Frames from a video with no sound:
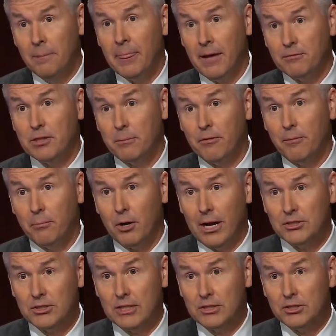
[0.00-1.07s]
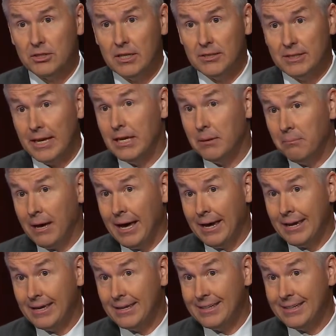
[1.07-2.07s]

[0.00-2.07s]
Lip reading: of some of the projects dating back